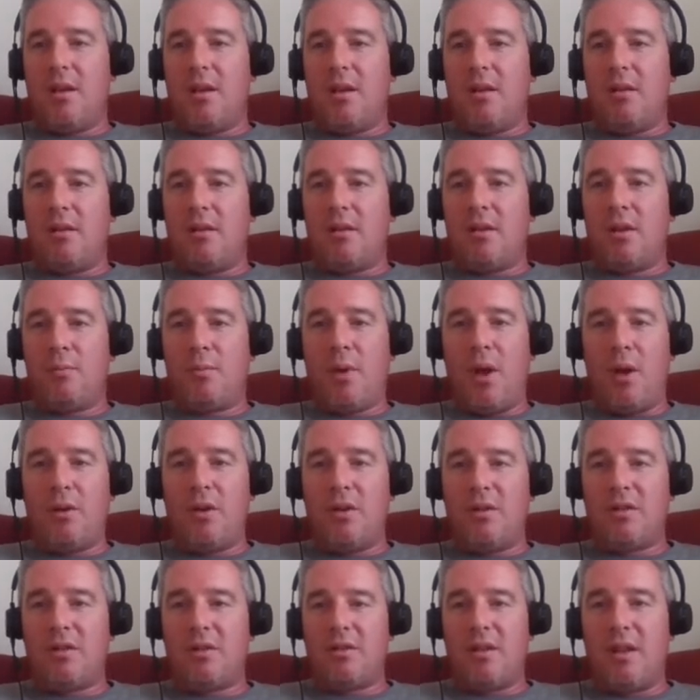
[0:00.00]

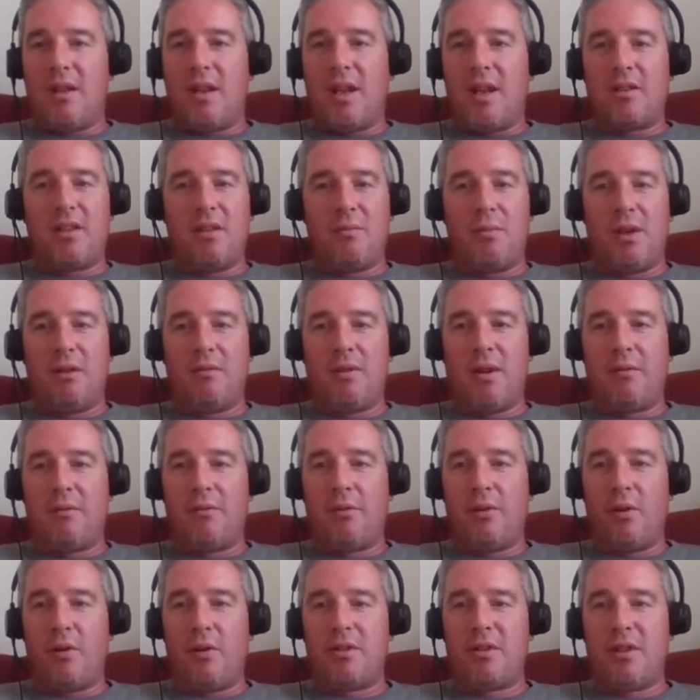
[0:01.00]
components, and actually been around for
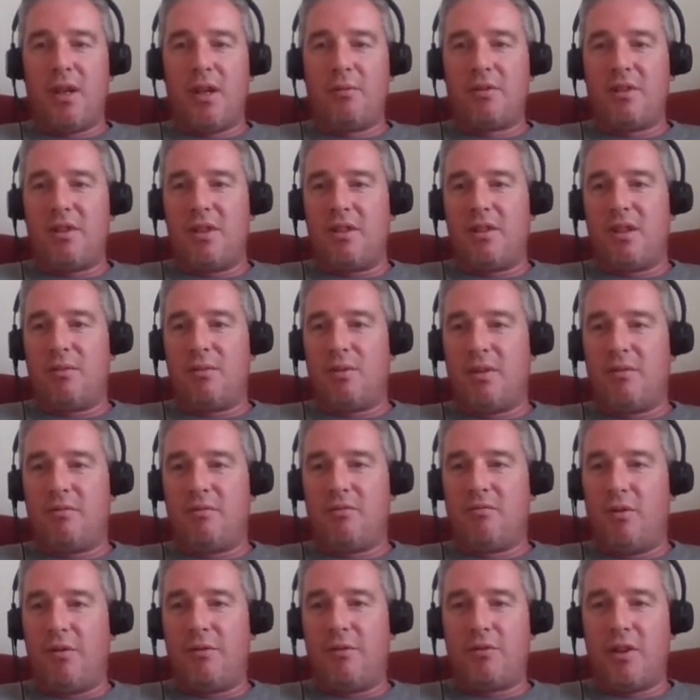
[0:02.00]
a long time, so these could be
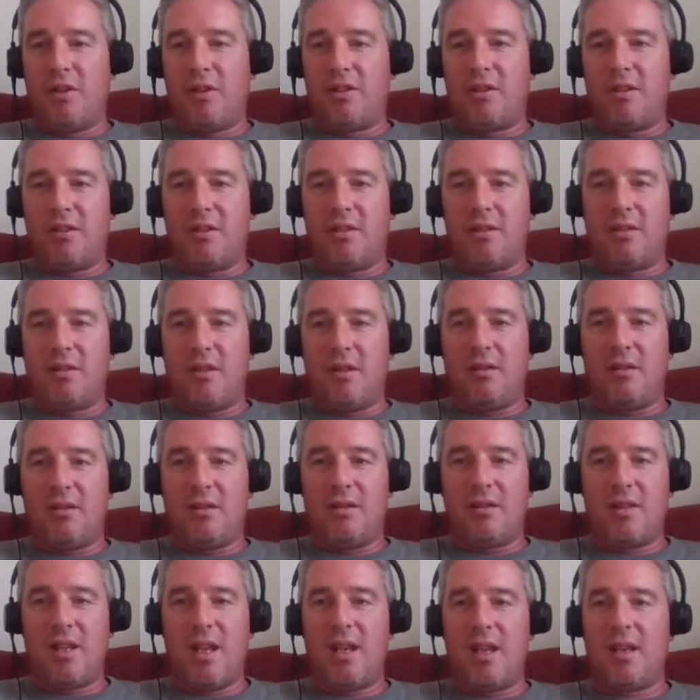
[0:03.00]
roof trusses and
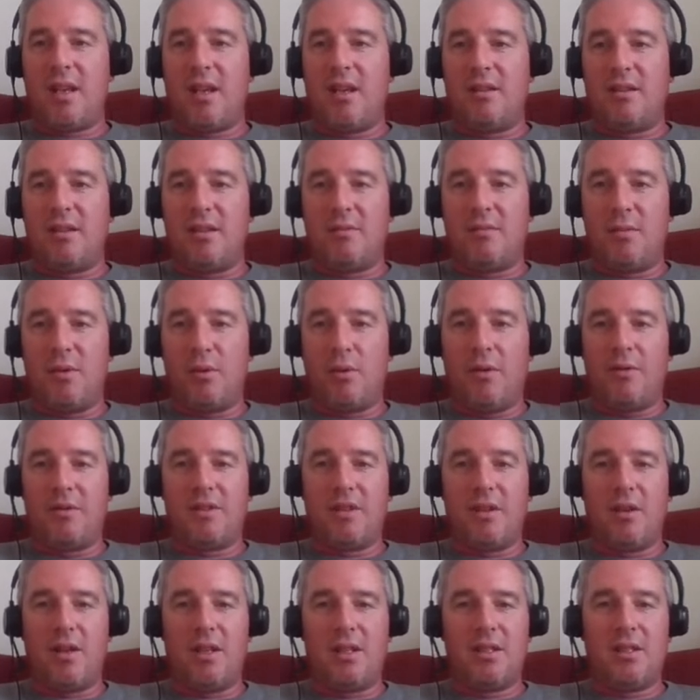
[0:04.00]
staircases built off
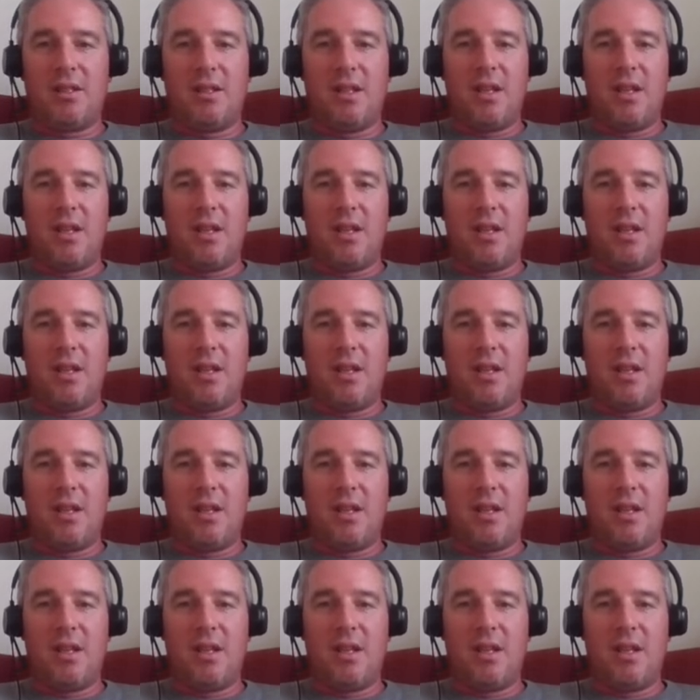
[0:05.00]
site.